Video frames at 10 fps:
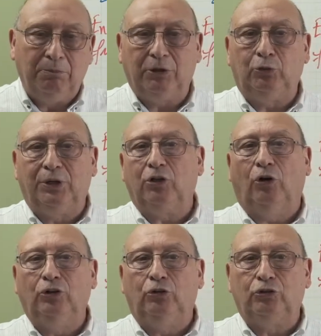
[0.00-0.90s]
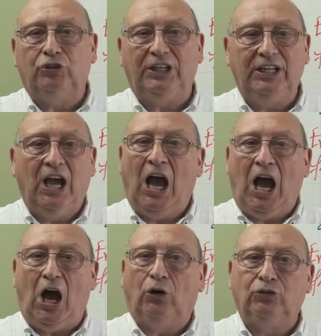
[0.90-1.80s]
but we're going to see
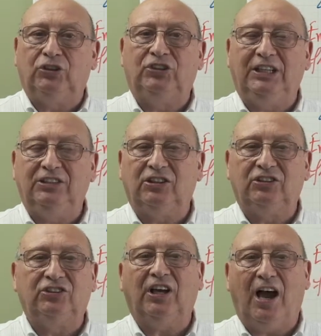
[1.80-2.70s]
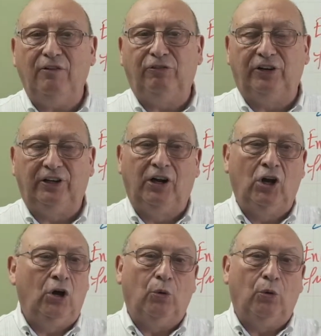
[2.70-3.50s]
how the Caesar cipher